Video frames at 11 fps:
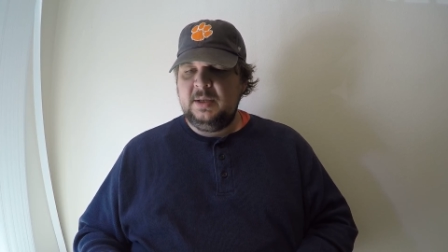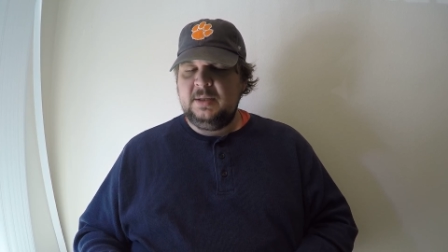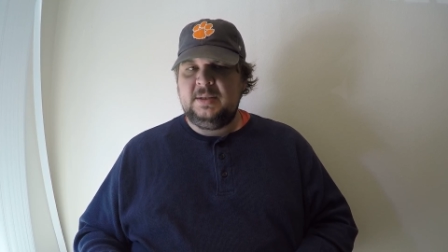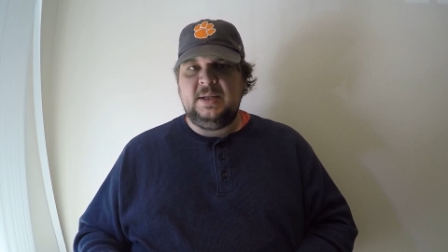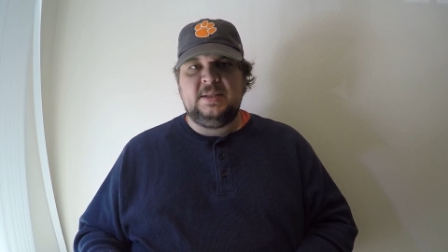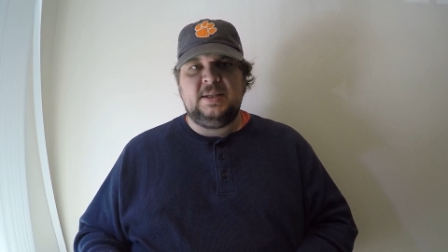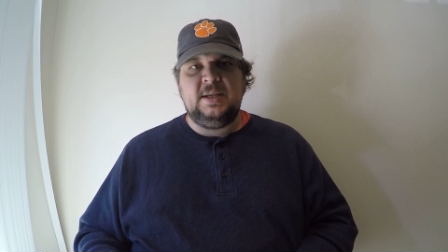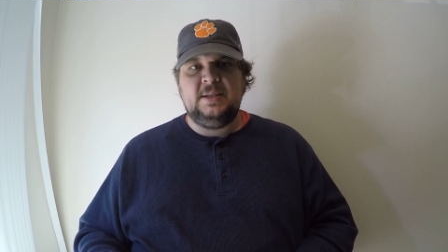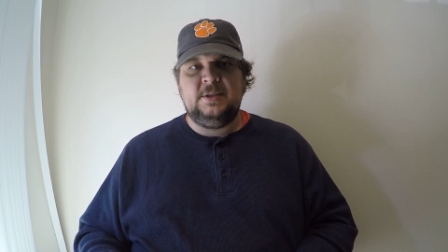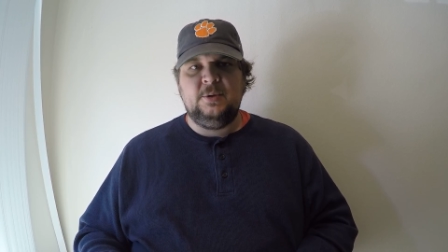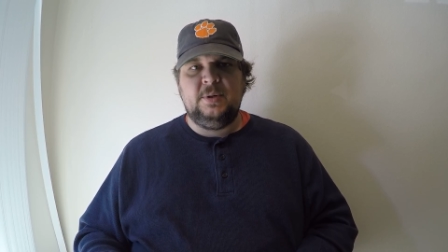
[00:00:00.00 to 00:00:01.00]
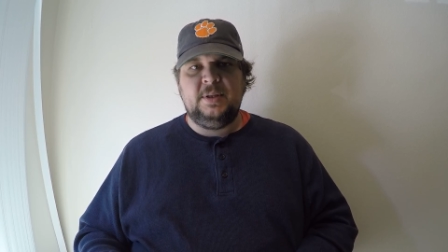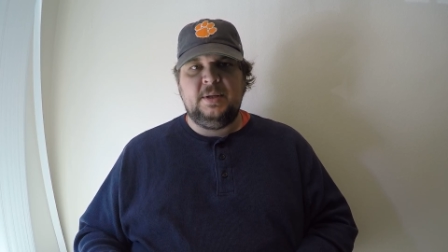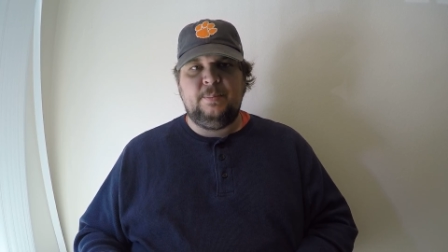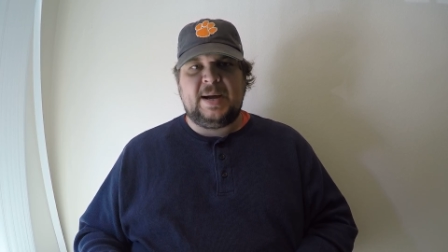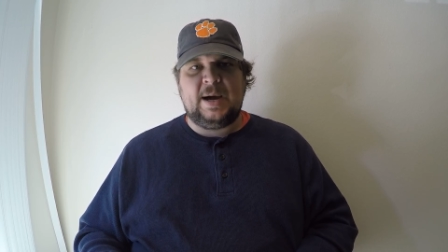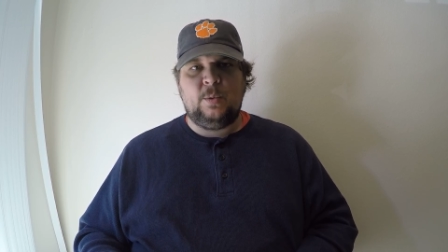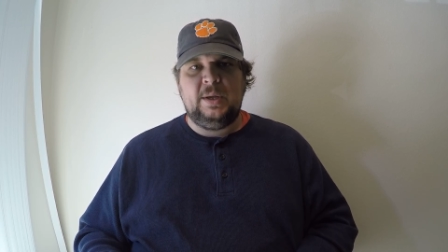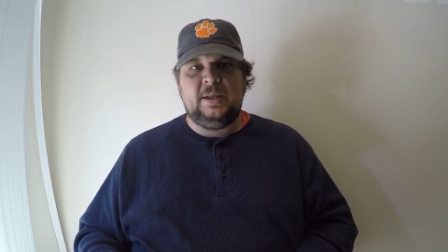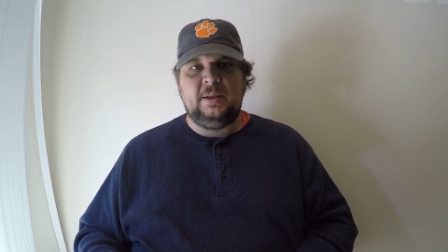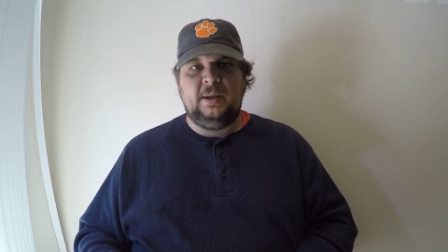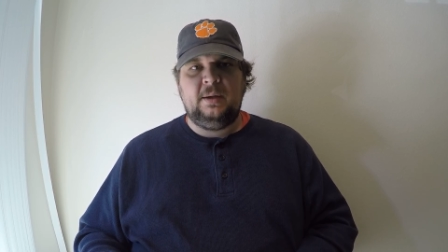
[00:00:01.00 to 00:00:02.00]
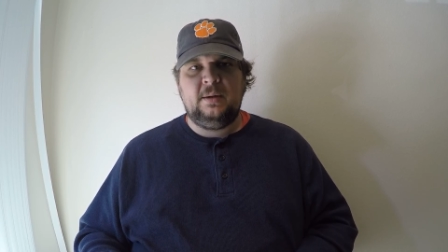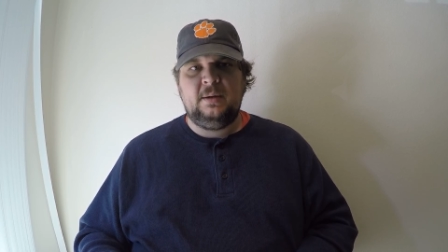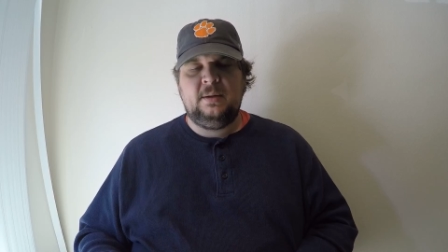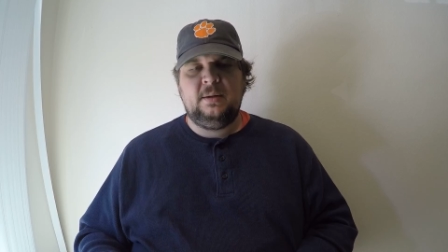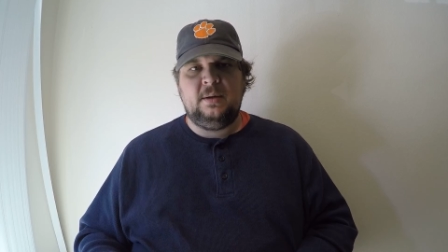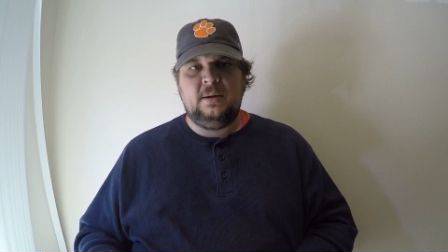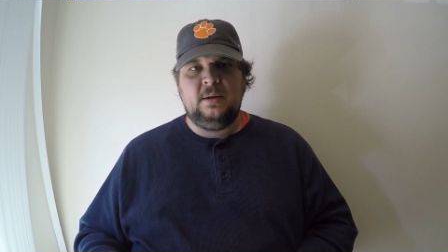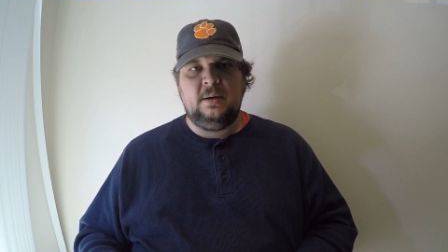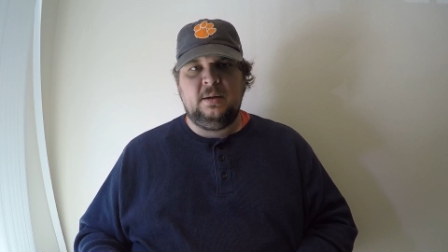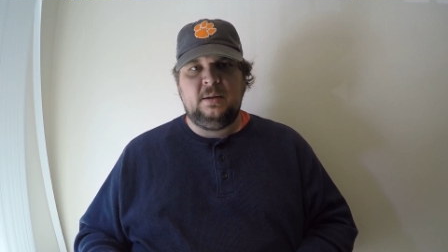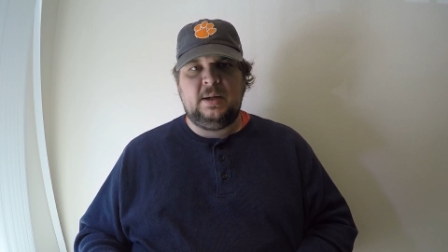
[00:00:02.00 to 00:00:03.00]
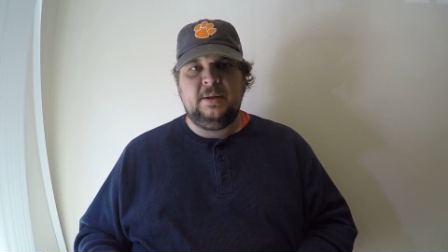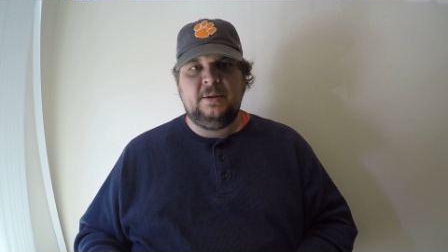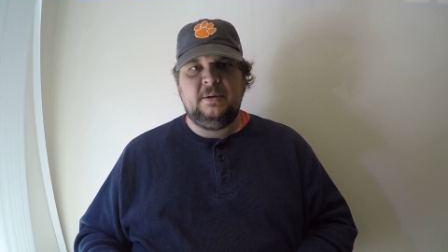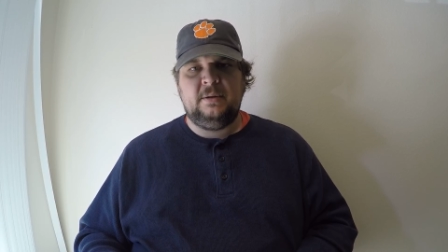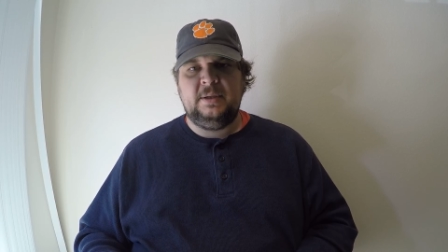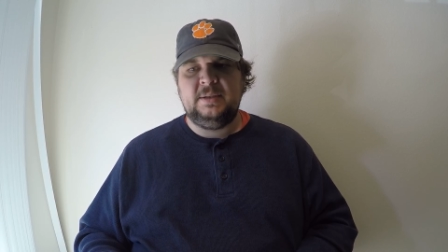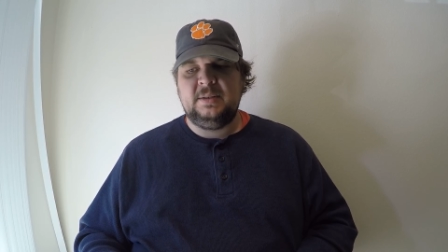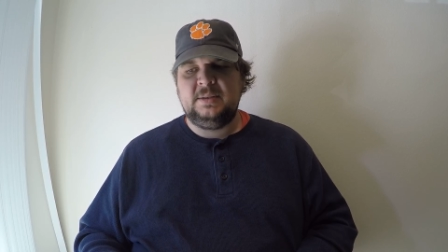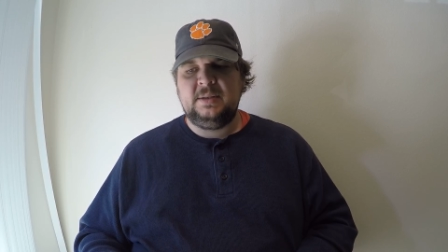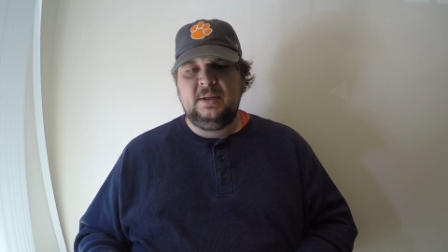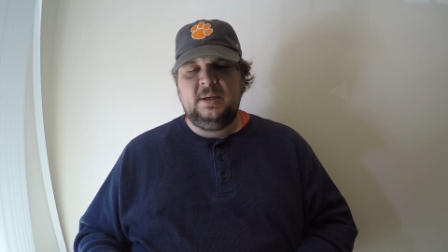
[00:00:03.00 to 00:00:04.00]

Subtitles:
DC's doing the bi-weekly on a lot of their releases.